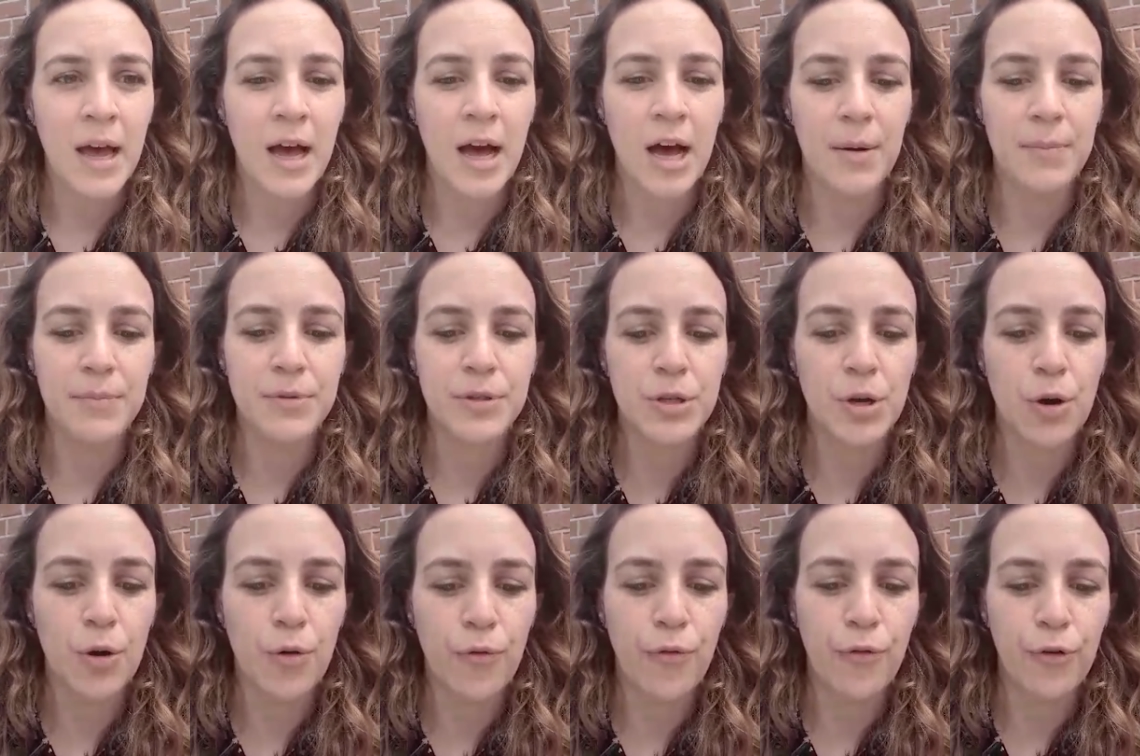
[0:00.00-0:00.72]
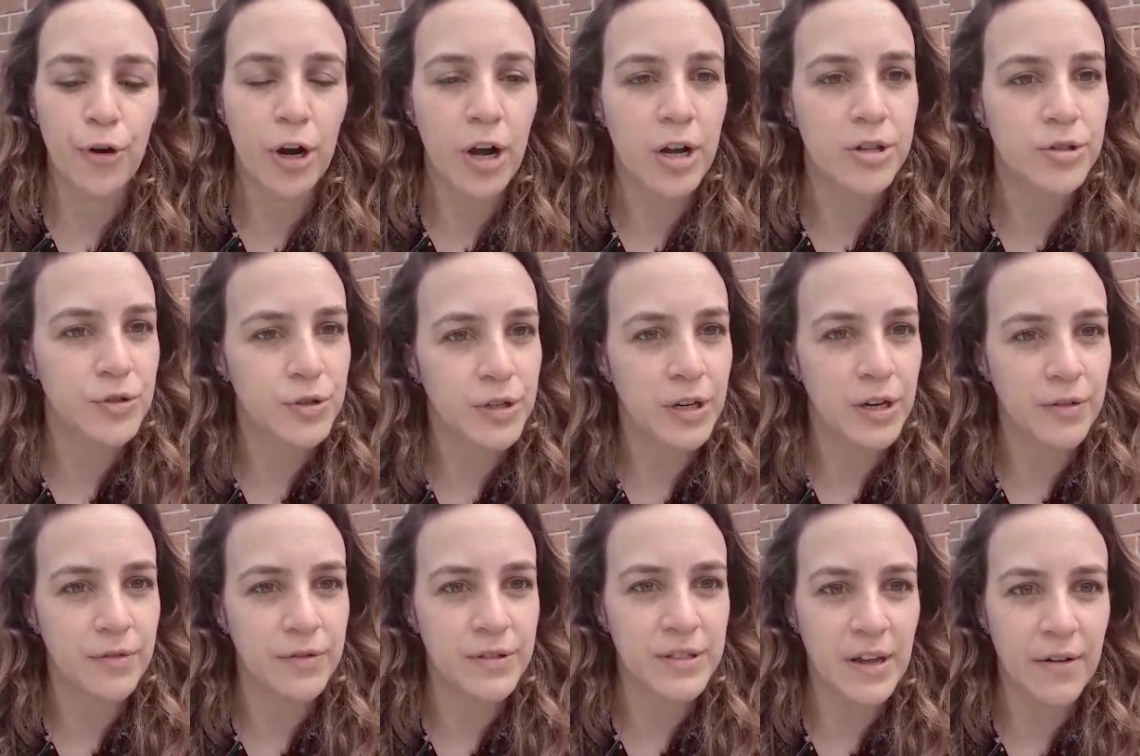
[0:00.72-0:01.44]
Um, so for a
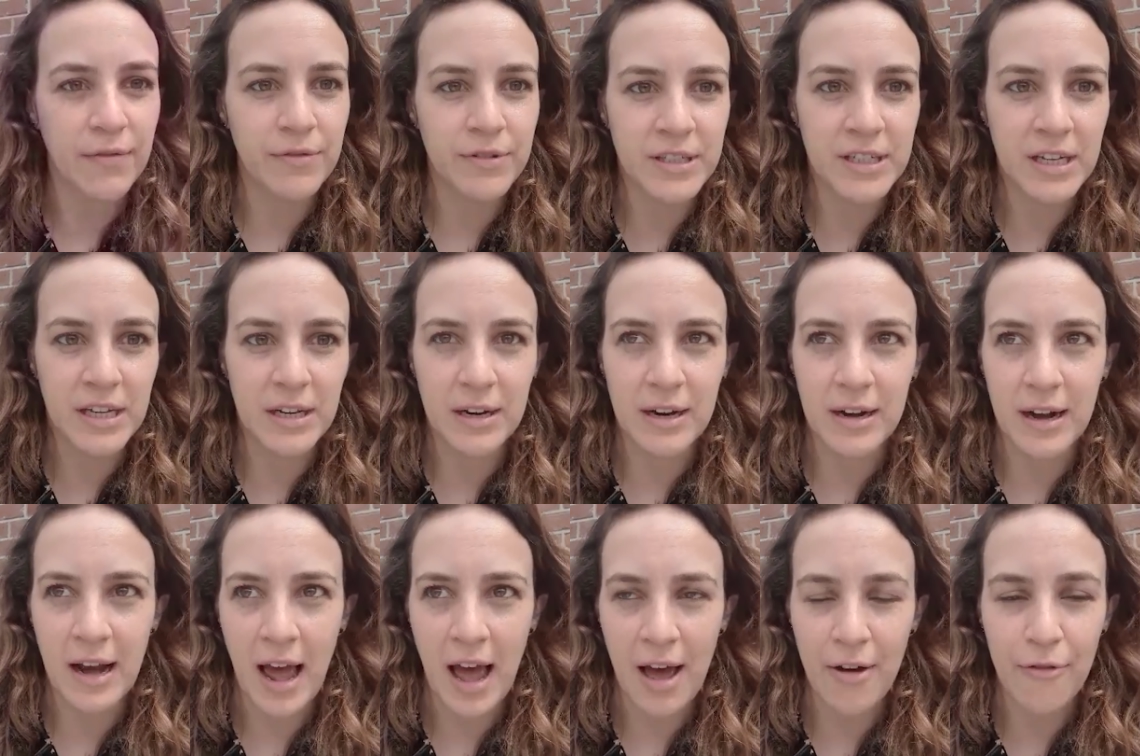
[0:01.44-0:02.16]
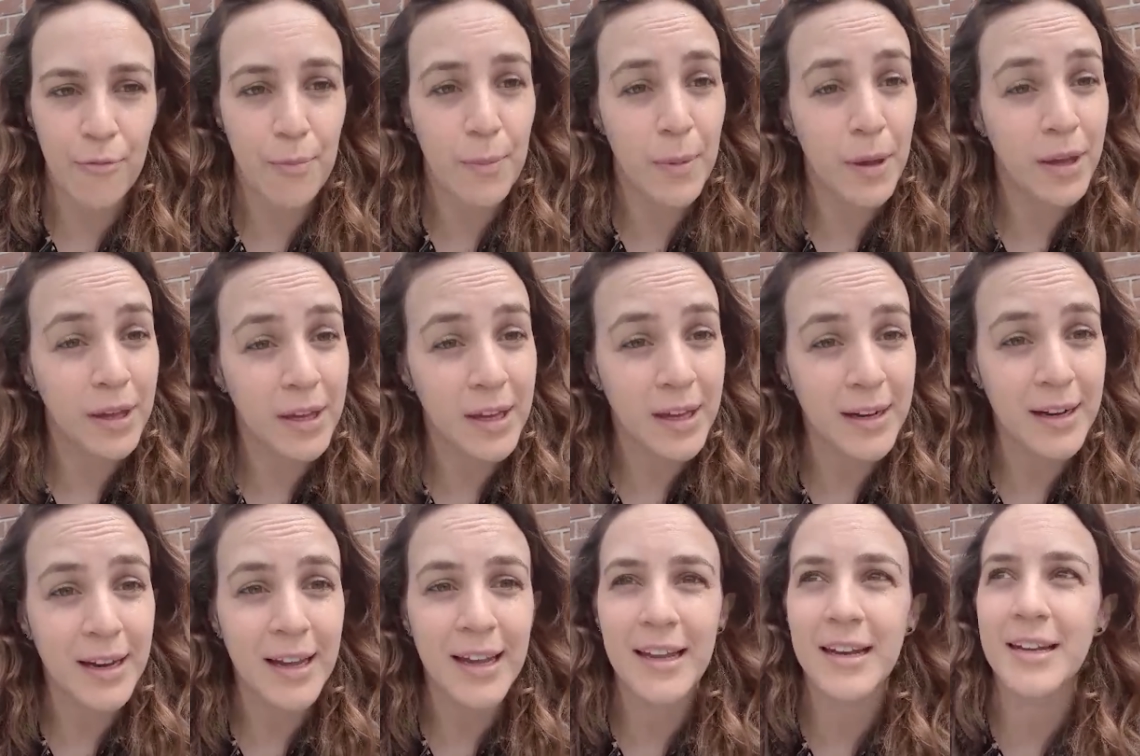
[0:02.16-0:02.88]
country of seventeen and a half
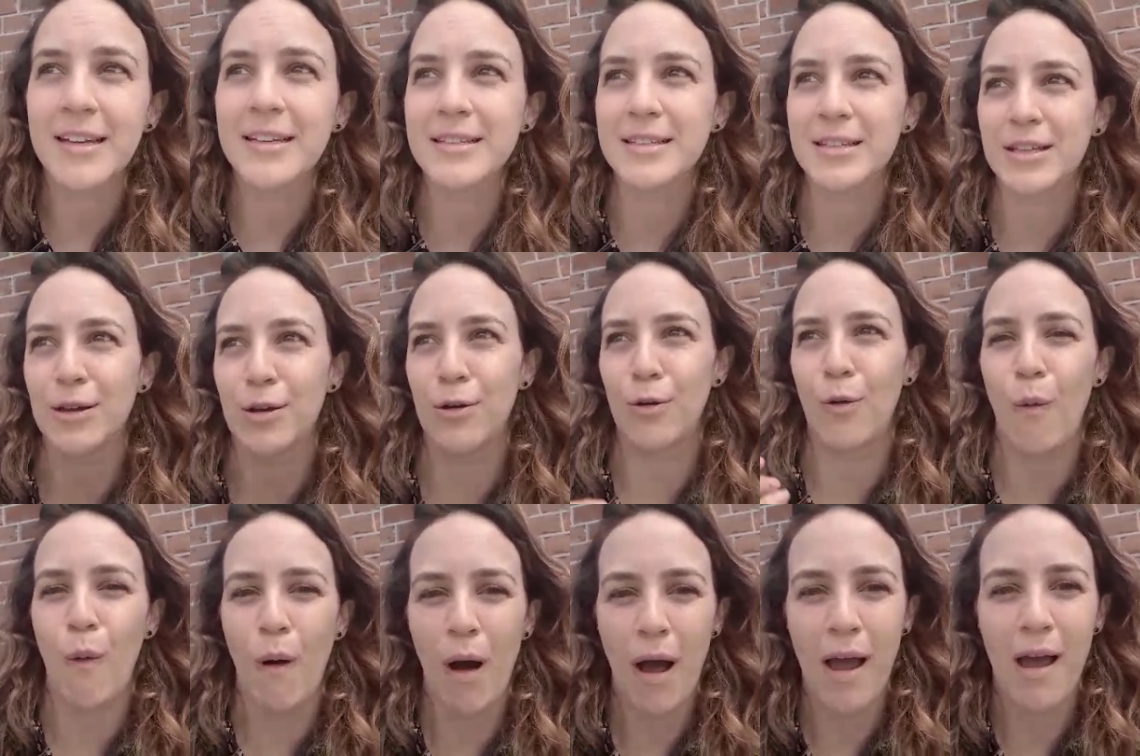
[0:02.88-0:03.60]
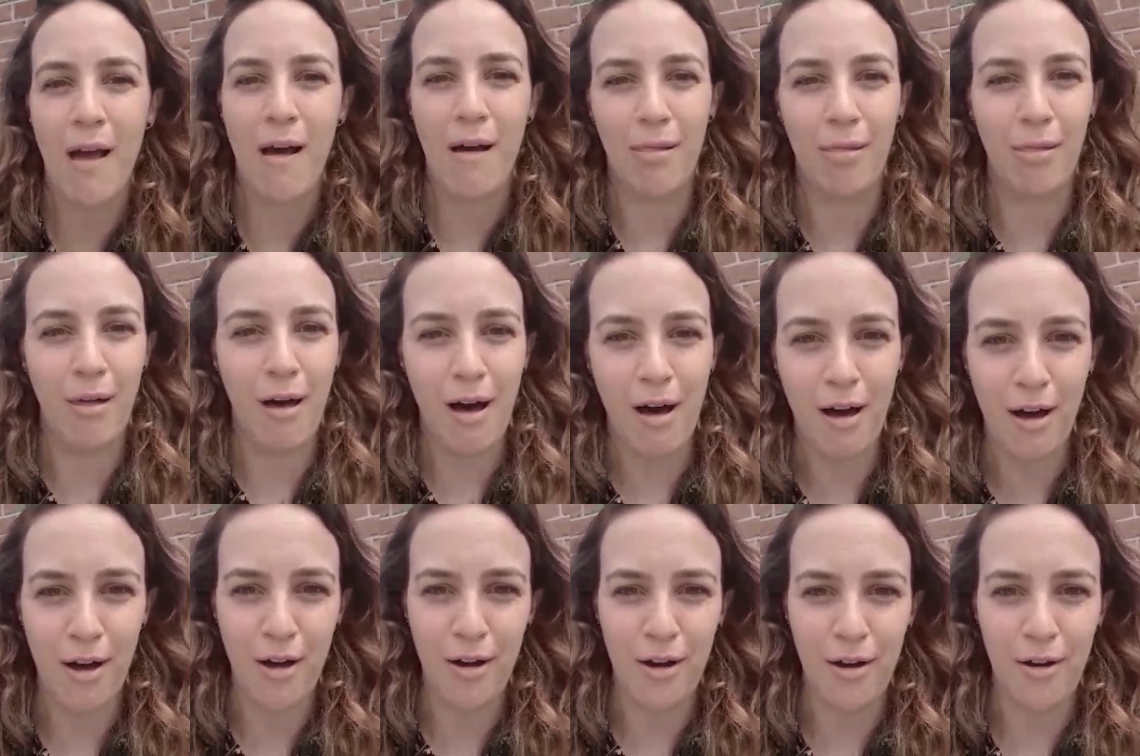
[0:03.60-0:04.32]
million, it is quite a
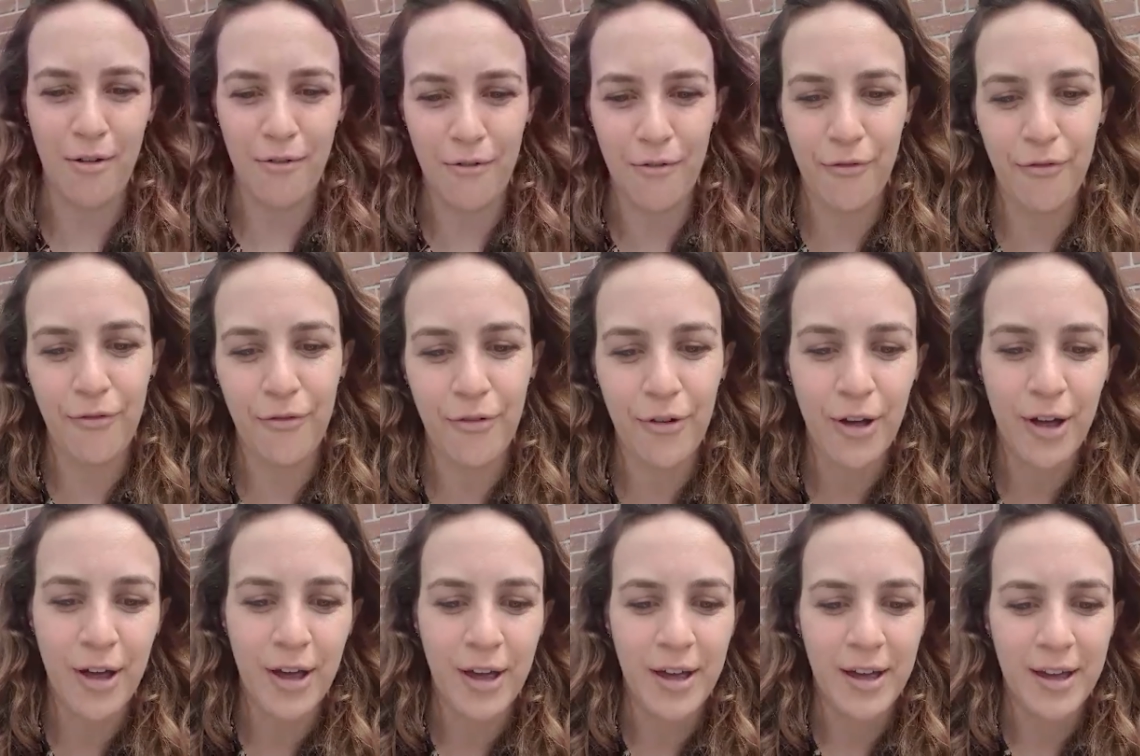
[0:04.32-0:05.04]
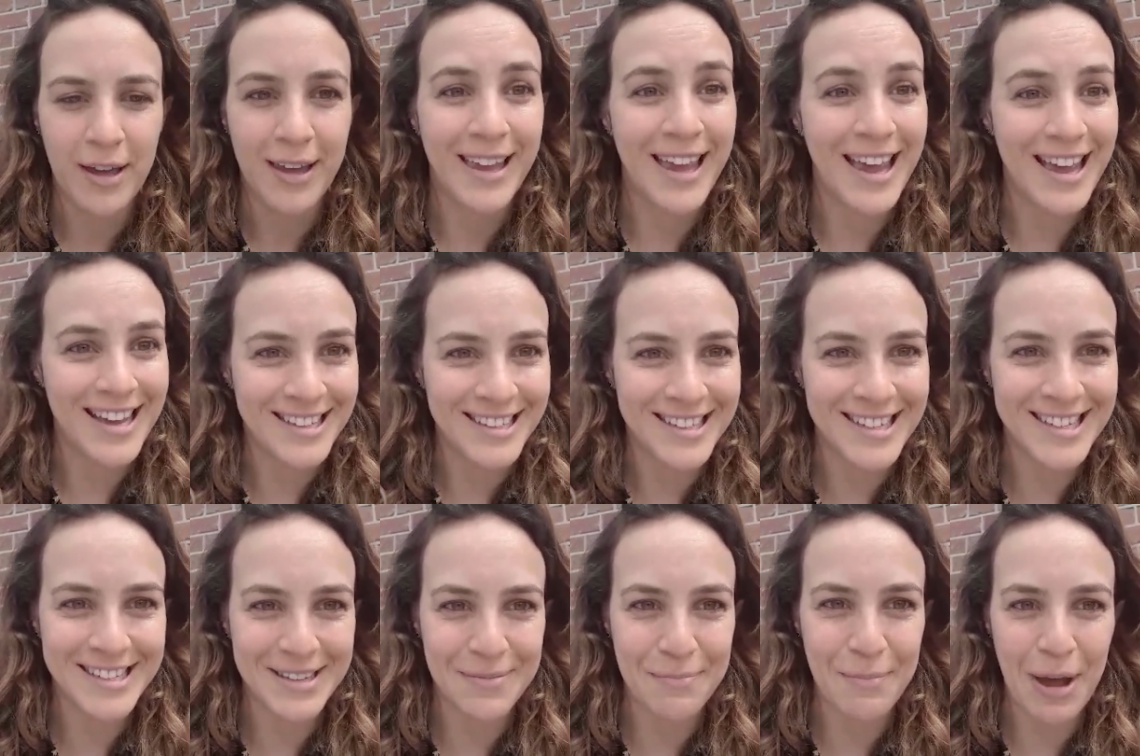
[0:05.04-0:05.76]
lot of
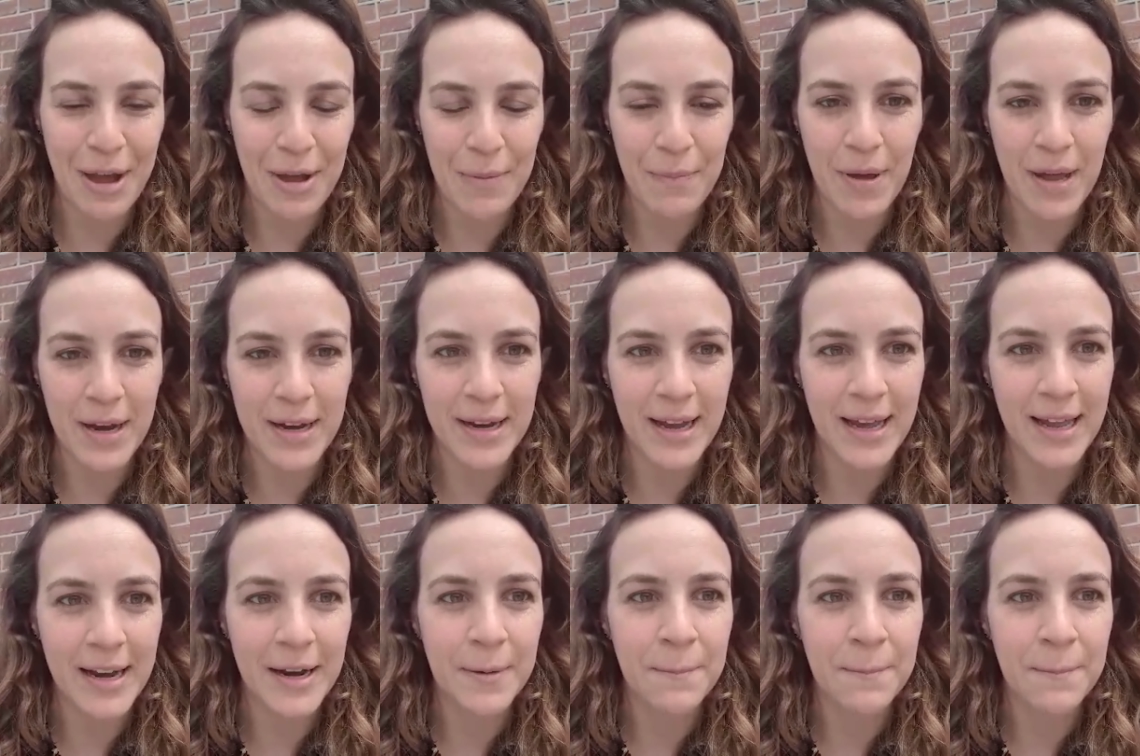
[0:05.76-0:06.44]
cases in my opinion.